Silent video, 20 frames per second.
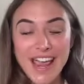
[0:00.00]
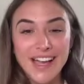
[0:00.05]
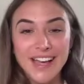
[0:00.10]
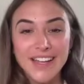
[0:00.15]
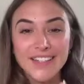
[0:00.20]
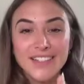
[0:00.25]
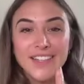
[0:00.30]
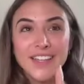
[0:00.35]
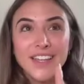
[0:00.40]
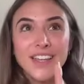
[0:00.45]

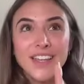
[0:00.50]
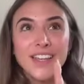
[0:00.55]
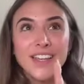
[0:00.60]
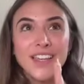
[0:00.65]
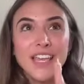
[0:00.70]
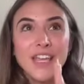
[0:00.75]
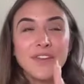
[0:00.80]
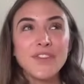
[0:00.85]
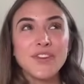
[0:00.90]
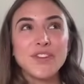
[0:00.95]
And
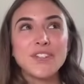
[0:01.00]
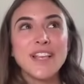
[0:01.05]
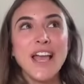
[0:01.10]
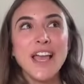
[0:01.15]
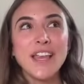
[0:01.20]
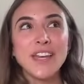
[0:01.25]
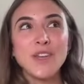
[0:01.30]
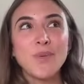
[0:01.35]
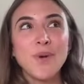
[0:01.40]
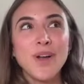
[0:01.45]
if there's
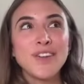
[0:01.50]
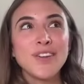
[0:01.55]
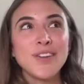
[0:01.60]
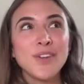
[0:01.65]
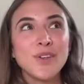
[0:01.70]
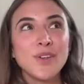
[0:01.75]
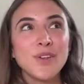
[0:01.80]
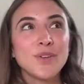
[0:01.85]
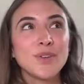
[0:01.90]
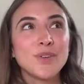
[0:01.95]
anyone
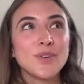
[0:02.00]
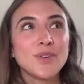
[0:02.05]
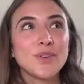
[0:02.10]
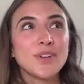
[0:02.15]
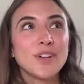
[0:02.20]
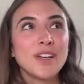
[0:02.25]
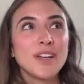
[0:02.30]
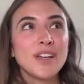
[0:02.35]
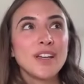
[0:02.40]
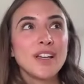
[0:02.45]
who